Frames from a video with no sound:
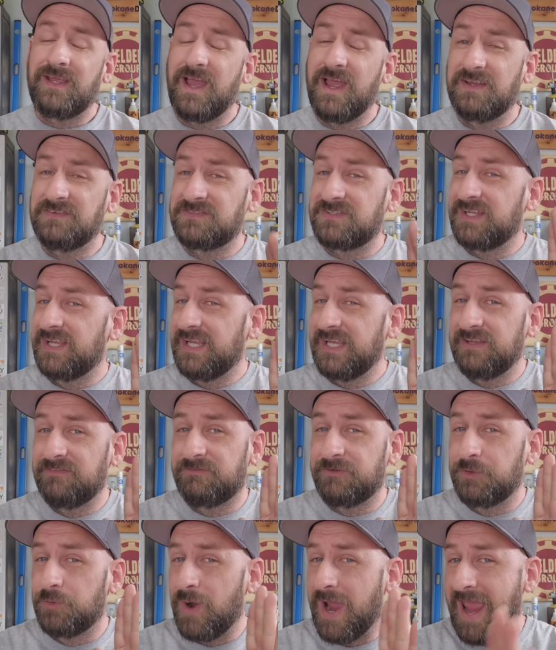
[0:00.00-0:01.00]
Guys,
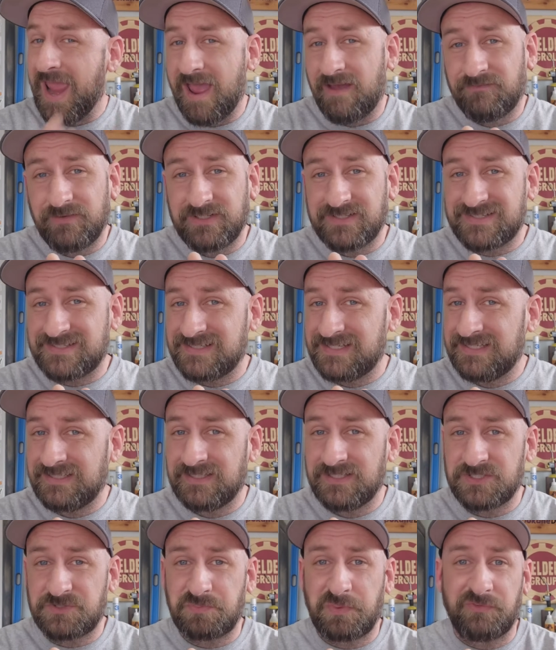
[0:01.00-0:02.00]
if you haven't seen
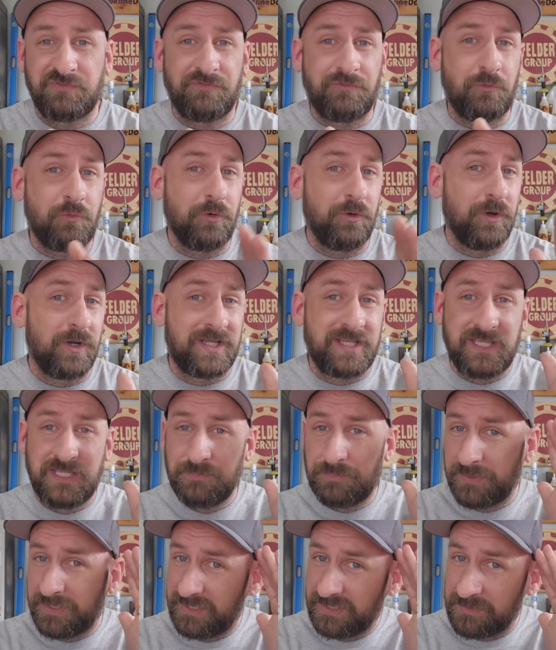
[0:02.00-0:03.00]
this before,
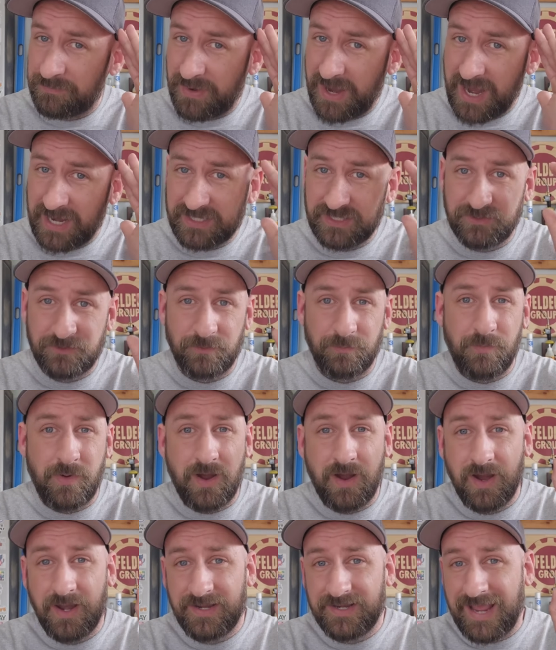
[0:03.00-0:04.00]
keep it in the back of your
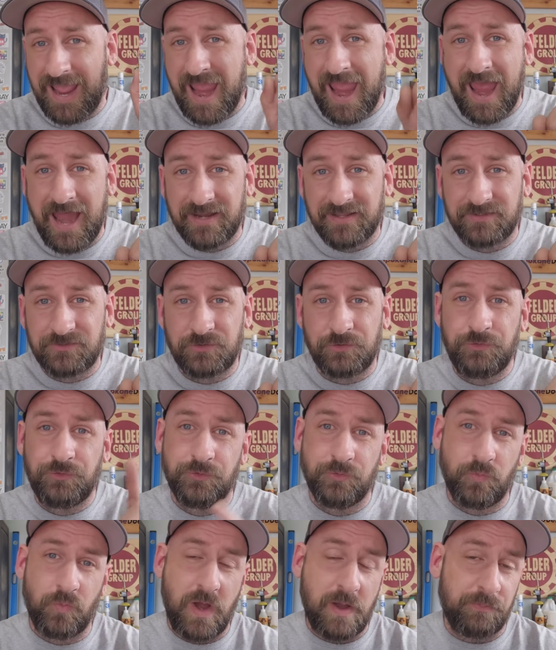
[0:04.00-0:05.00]
mind, add it to
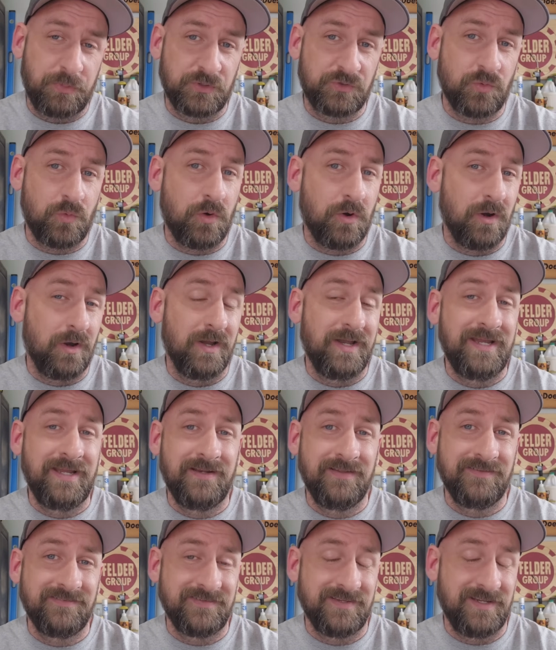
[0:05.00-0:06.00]
your repertoire.
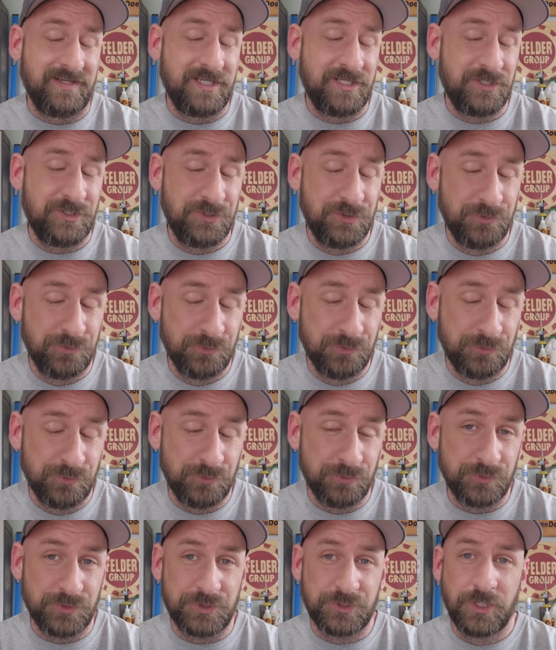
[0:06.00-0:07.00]
It is a
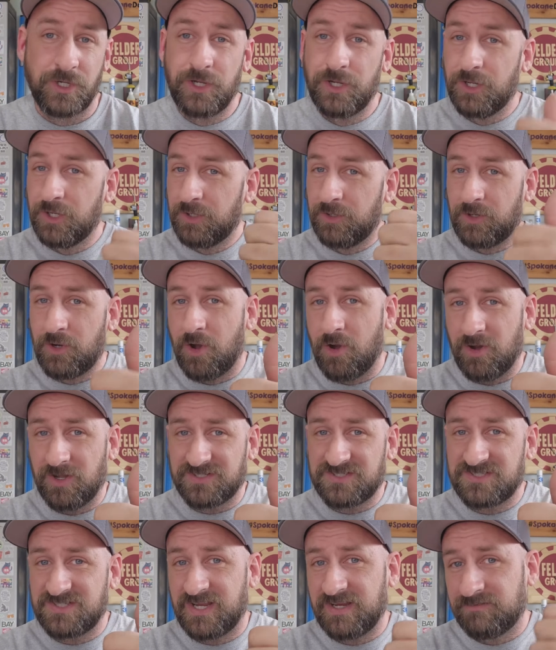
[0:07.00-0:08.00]
huge
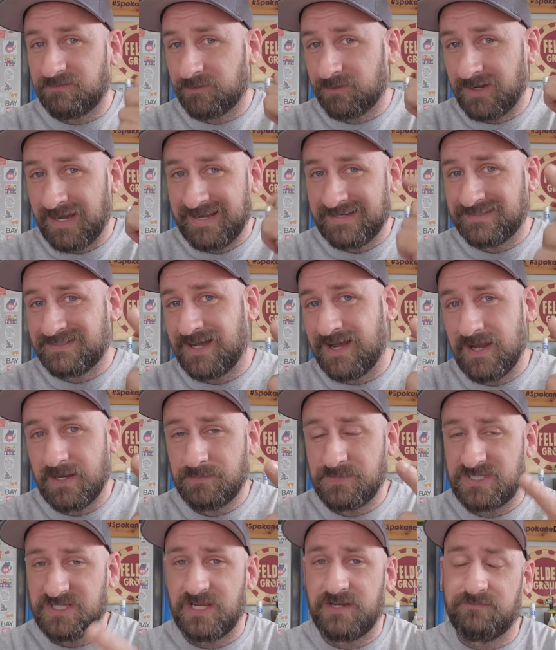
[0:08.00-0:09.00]
cost saver and
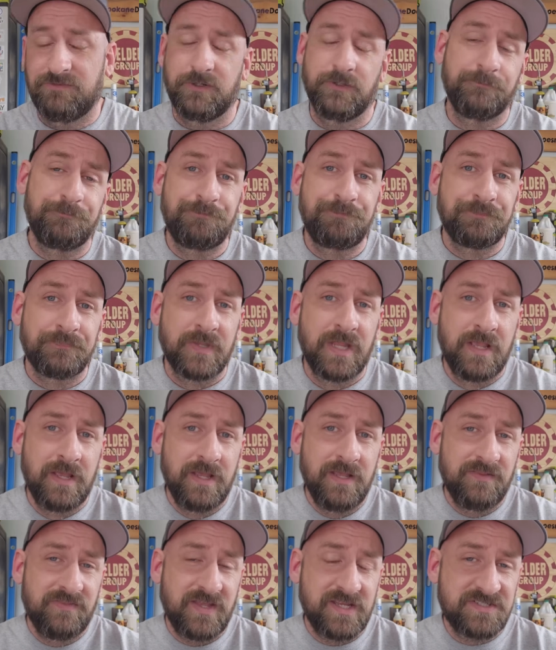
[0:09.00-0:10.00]
time saver.
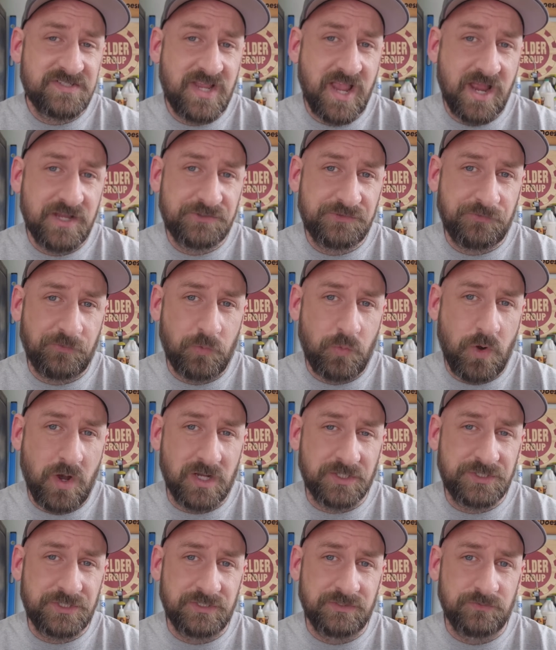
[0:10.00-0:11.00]
Thanks, guys, for
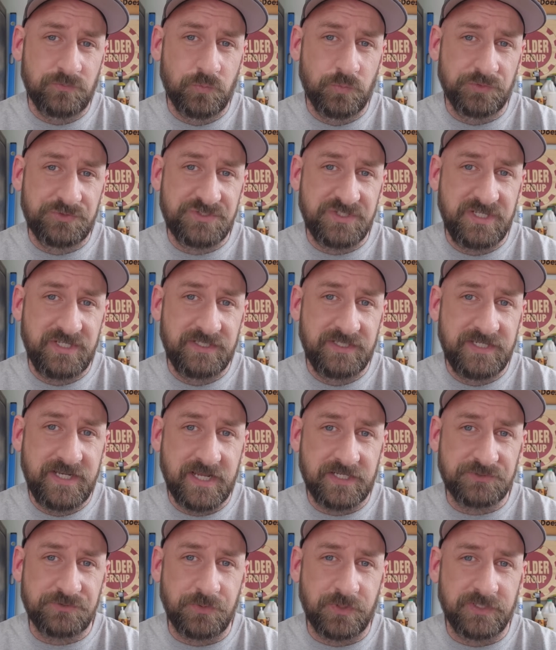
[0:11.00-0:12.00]
watching. We'll see you in the
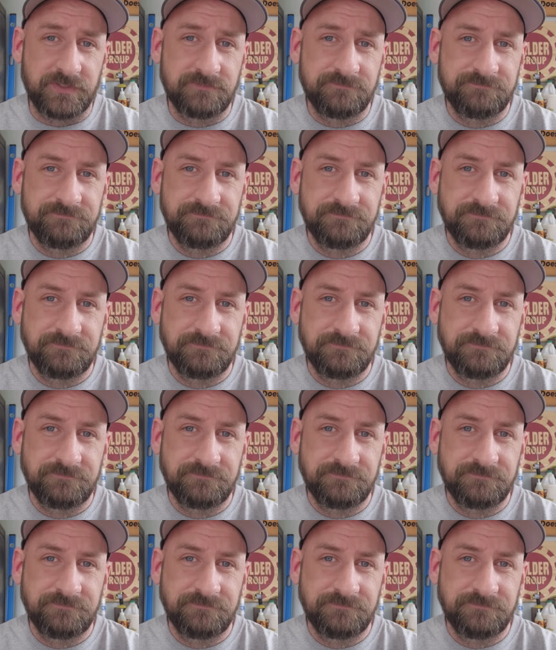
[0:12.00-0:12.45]
next one.